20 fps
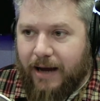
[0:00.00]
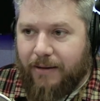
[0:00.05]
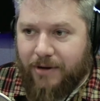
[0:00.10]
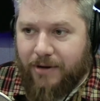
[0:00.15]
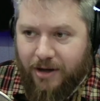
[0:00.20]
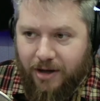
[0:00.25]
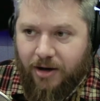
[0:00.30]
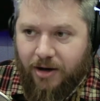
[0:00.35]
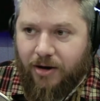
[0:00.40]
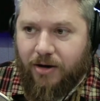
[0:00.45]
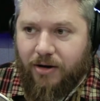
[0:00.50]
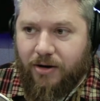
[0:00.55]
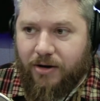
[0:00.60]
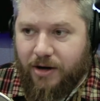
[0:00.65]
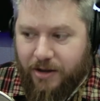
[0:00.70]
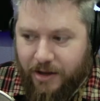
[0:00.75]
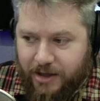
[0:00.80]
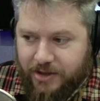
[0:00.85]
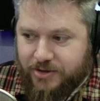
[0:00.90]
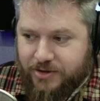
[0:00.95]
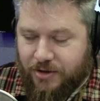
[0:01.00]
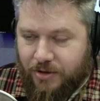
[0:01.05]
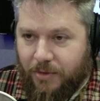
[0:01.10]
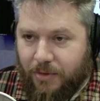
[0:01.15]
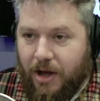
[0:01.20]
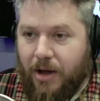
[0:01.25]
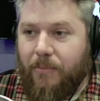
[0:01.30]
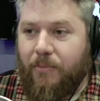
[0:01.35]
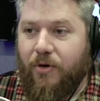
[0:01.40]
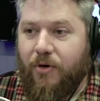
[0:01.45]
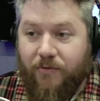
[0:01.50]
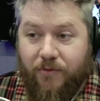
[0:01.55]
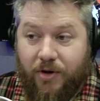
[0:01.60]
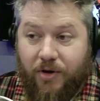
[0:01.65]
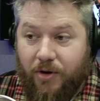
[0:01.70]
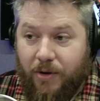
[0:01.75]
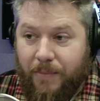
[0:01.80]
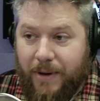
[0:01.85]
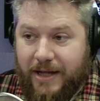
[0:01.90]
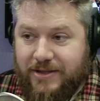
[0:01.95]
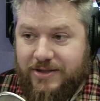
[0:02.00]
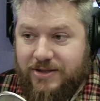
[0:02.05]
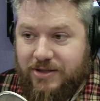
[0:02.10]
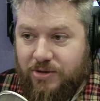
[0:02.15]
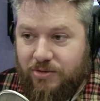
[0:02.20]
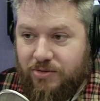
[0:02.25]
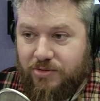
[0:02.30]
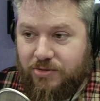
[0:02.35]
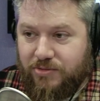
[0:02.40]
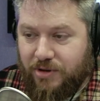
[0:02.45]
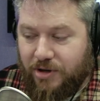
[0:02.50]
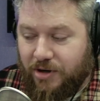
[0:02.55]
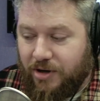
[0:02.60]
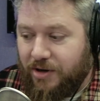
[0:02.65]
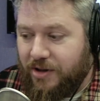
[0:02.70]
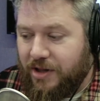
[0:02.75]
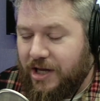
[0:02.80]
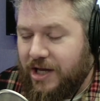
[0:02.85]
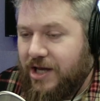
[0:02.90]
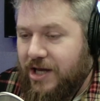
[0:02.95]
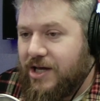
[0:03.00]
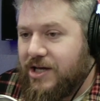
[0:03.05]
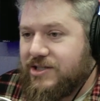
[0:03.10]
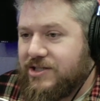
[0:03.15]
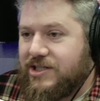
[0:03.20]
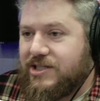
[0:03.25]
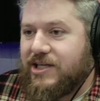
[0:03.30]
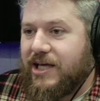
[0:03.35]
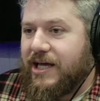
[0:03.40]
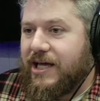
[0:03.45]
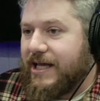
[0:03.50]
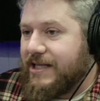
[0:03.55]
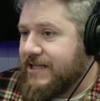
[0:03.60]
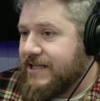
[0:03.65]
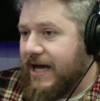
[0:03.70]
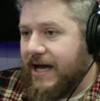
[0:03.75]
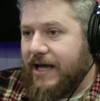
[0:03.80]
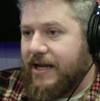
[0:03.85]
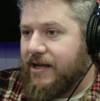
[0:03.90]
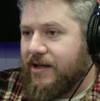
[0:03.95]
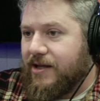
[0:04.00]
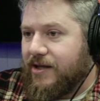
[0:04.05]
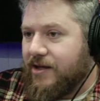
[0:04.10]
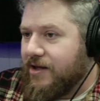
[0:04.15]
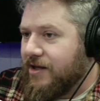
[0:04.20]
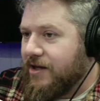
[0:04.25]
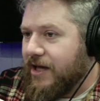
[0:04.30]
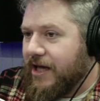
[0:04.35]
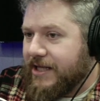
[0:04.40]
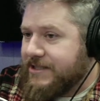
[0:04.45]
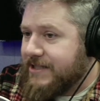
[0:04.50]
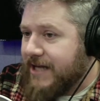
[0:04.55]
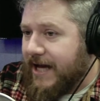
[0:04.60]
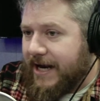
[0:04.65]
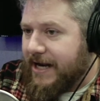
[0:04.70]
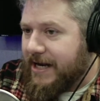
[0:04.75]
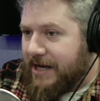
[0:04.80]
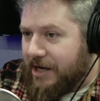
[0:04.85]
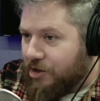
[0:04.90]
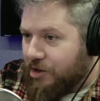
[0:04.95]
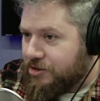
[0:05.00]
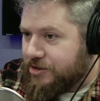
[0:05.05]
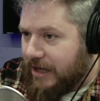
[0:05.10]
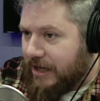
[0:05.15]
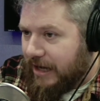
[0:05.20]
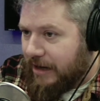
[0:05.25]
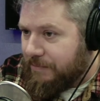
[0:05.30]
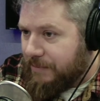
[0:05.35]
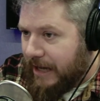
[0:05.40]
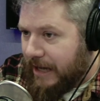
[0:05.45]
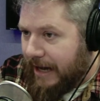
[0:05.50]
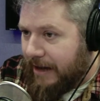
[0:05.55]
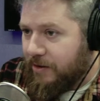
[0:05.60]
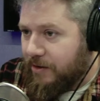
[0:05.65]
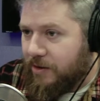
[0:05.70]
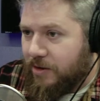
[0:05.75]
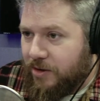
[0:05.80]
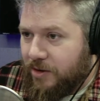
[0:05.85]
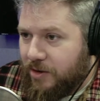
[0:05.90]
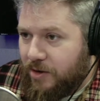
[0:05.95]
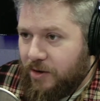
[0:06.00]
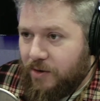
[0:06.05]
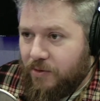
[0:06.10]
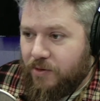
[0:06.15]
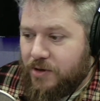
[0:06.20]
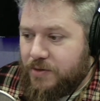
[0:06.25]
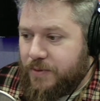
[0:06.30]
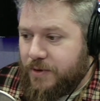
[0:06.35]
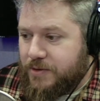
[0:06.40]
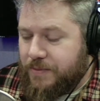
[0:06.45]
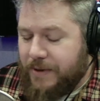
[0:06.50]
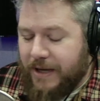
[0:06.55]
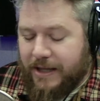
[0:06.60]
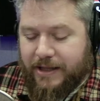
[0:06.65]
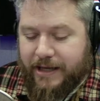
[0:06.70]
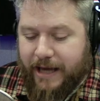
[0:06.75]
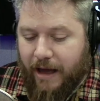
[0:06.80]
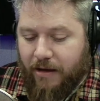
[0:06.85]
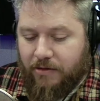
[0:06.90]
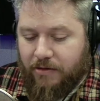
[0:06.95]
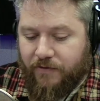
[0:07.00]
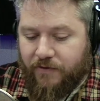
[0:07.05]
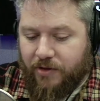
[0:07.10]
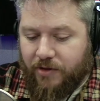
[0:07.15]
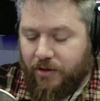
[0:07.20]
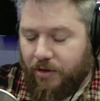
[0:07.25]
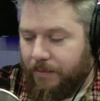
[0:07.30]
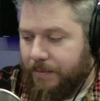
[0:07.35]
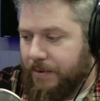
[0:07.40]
to go to this room. Or if we go to bed too early, she's like, it's not in here time yet. We're supposed to be on the couch for a little bit